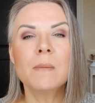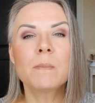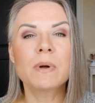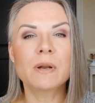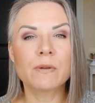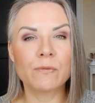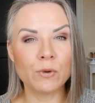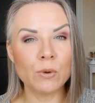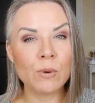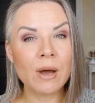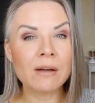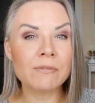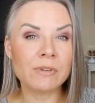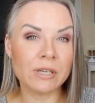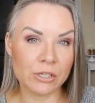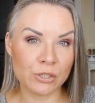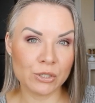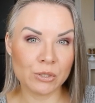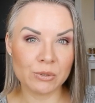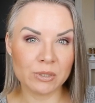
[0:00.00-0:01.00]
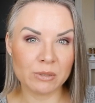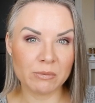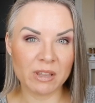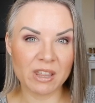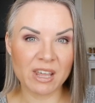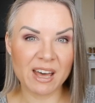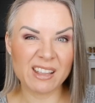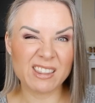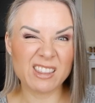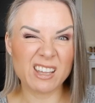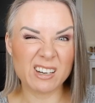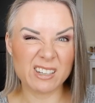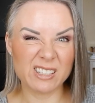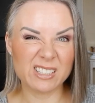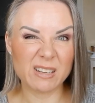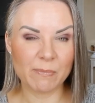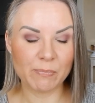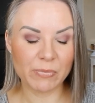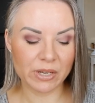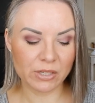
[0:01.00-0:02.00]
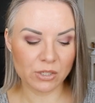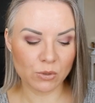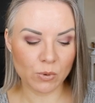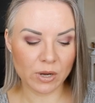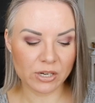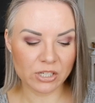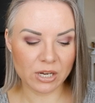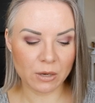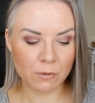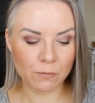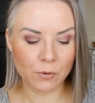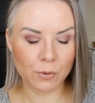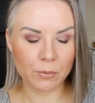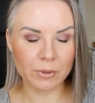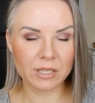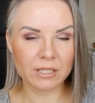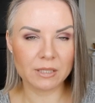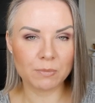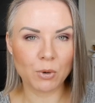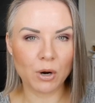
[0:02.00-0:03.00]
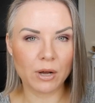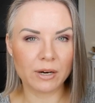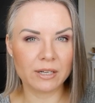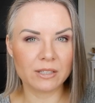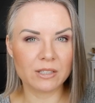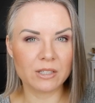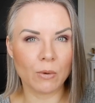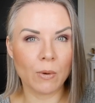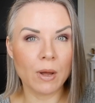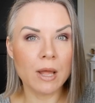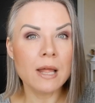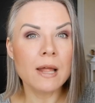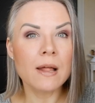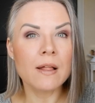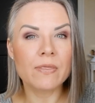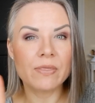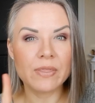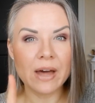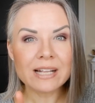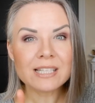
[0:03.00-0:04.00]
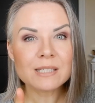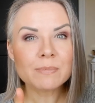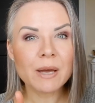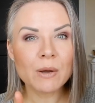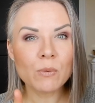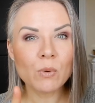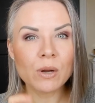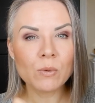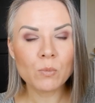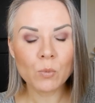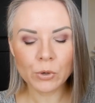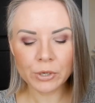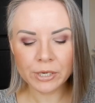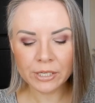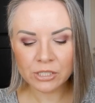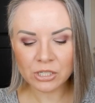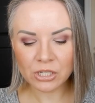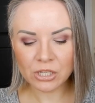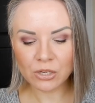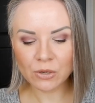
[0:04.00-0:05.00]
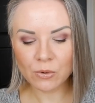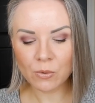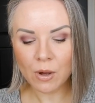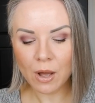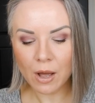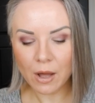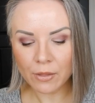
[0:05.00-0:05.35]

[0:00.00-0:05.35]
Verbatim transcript: But if you have issues with that, that is something to watch out for with this product. So that's my one warning to you.